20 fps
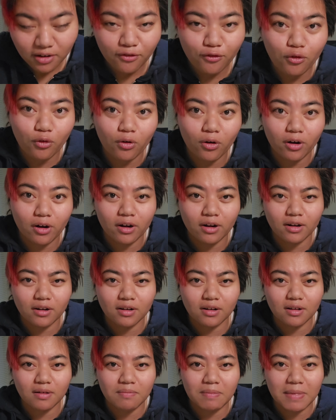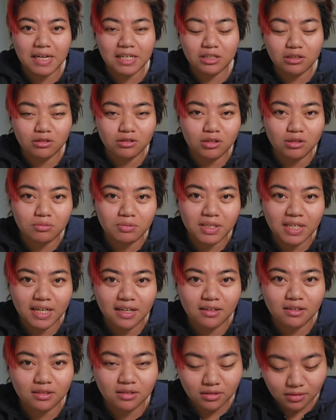for my YouTube
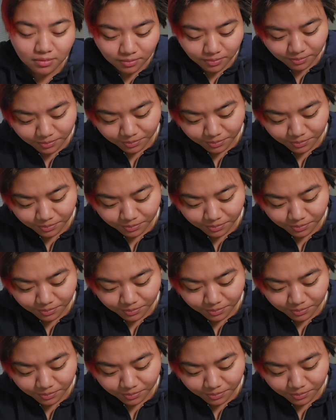channel.